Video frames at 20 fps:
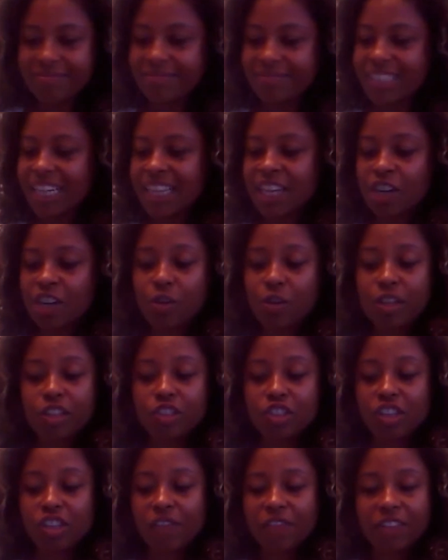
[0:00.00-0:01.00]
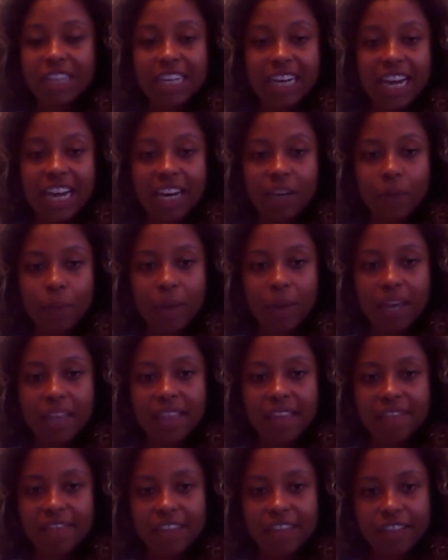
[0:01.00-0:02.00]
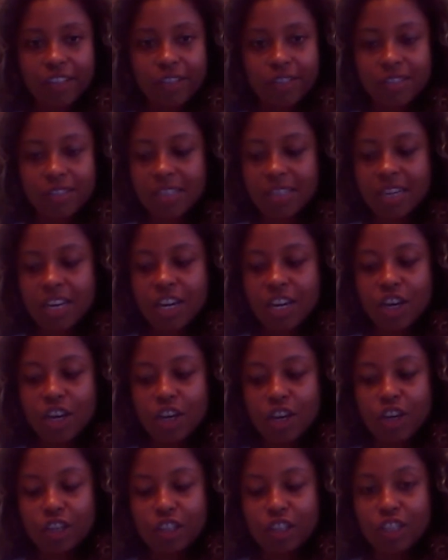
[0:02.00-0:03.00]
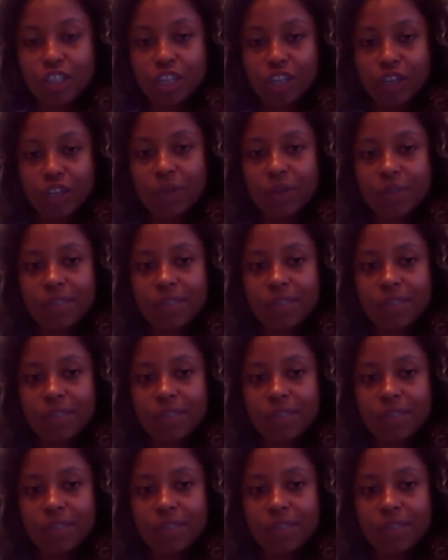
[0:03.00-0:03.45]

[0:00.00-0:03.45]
And then you can shuffle in any way that feels good to you.